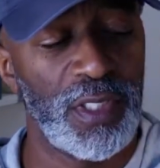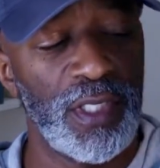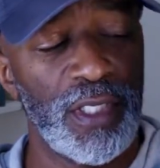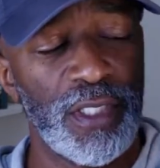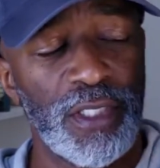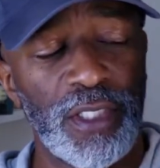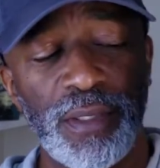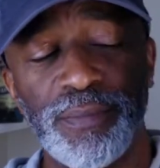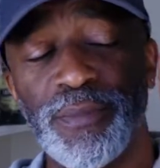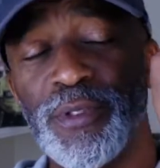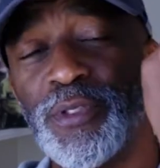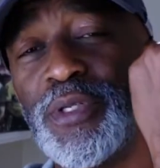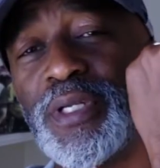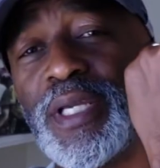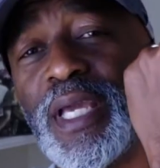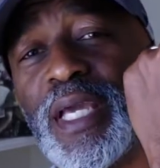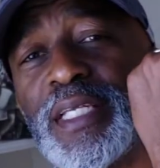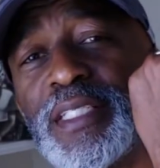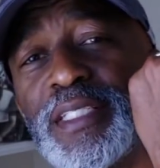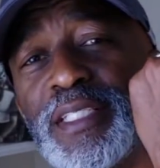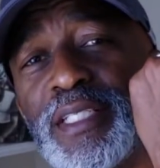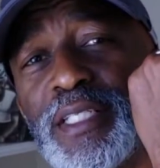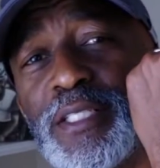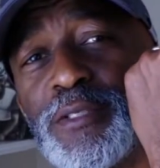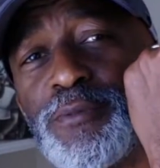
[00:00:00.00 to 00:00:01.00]

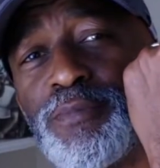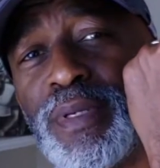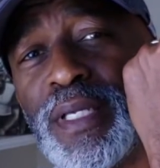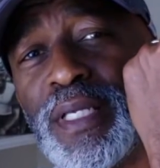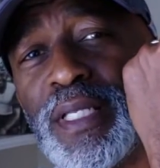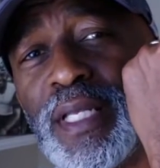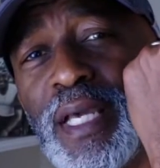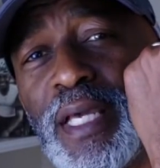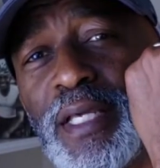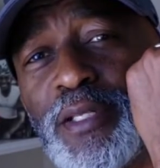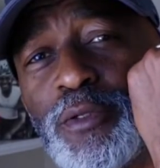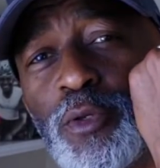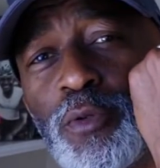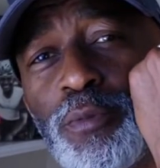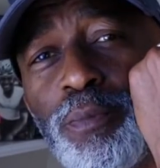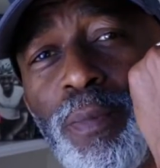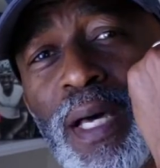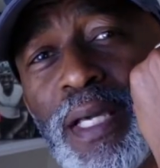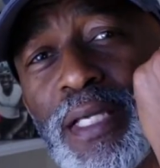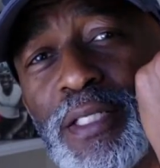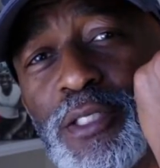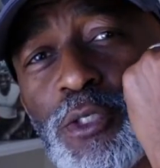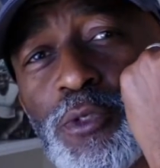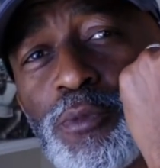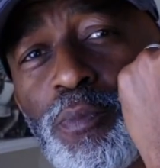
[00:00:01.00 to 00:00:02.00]
Communication is being handled by
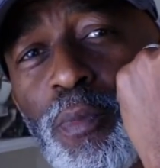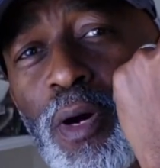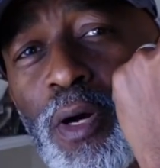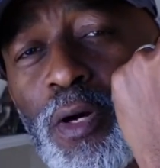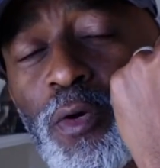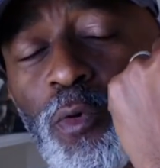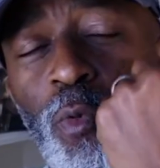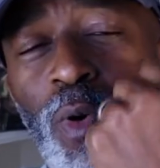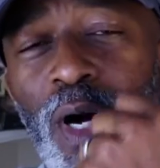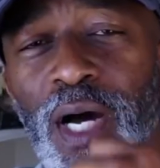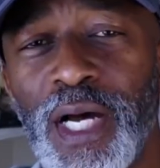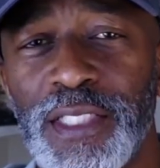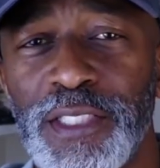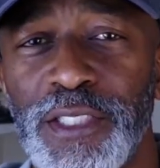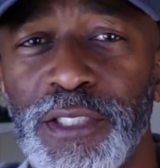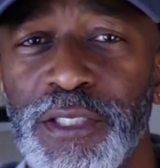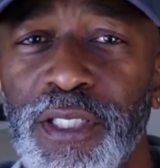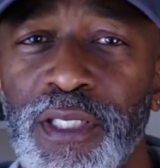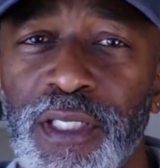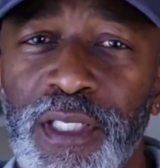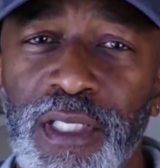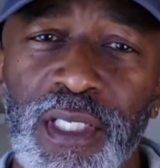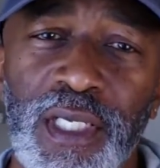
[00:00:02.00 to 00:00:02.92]
a smartwatch.